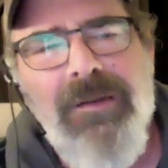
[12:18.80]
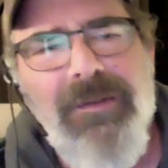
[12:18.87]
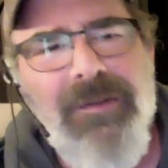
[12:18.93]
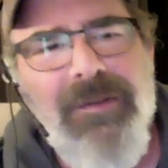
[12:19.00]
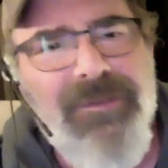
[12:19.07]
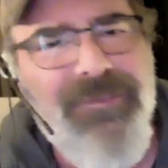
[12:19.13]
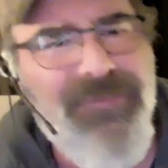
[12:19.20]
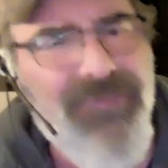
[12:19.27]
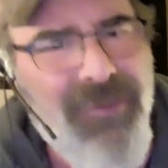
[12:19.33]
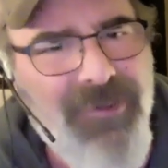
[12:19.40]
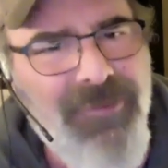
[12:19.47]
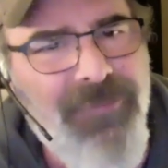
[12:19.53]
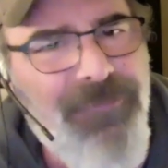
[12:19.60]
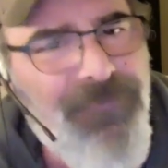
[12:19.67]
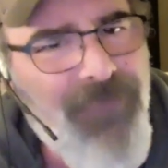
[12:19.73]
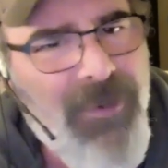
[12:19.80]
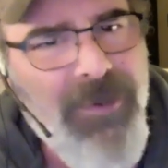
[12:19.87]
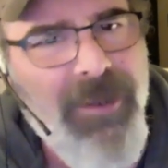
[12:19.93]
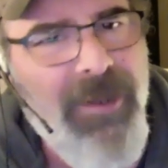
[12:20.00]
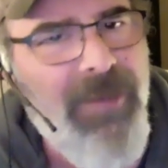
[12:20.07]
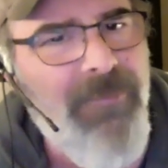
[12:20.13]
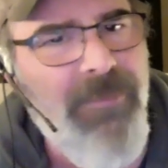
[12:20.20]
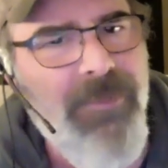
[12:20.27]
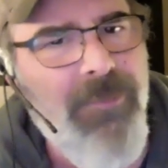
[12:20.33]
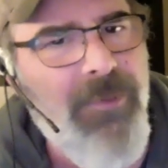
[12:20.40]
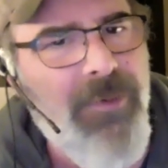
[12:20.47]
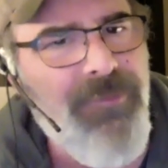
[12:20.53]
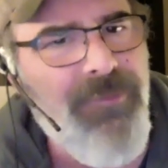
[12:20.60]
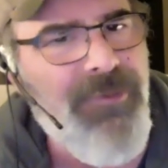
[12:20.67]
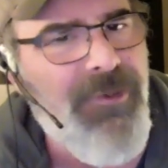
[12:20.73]
scared the fuck out of me when I
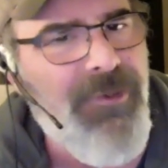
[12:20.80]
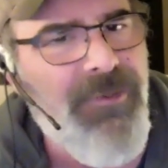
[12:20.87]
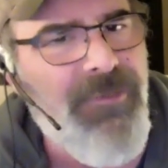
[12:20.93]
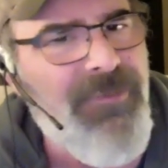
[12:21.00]
was a kid.